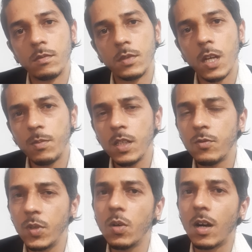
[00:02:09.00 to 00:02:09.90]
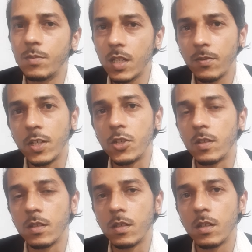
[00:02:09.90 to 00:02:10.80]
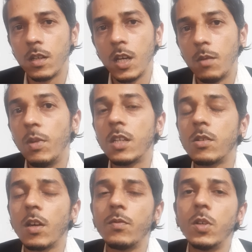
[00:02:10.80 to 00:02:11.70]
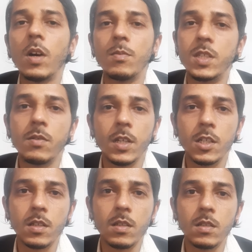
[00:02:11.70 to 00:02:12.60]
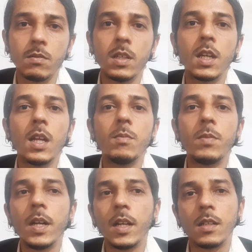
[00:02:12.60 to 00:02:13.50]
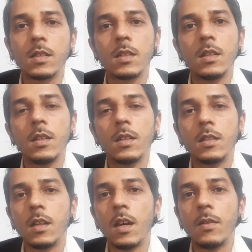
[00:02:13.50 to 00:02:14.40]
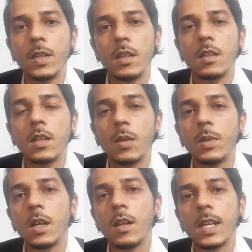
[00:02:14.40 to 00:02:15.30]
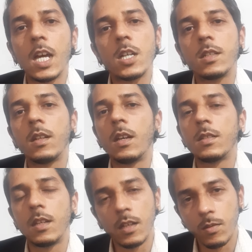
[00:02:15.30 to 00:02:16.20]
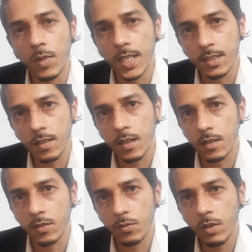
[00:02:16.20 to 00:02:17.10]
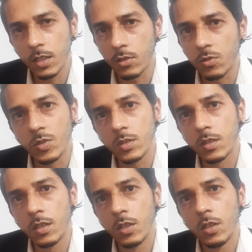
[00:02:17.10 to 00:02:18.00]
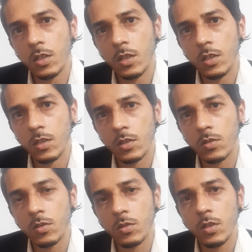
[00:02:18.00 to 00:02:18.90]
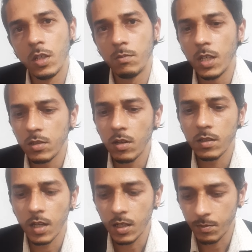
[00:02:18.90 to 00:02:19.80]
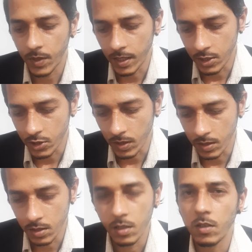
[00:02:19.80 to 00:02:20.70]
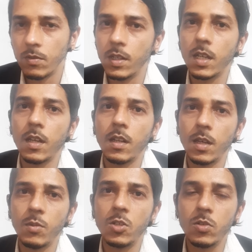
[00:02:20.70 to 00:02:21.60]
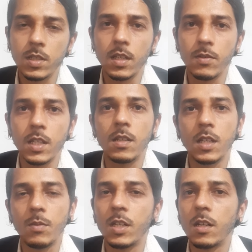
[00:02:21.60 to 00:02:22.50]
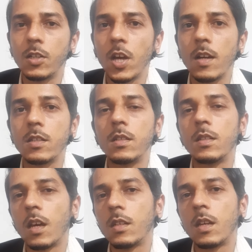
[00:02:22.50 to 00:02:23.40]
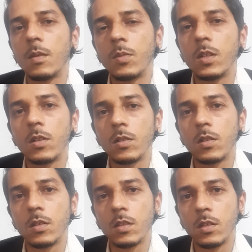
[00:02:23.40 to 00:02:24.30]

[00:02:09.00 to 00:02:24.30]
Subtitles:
That means few observations. Based on few observations, we can predict whether the chemical reaction has taken place or not. What are those? So based on that predictions, we can able to say whether the chemical reactions has happened or not.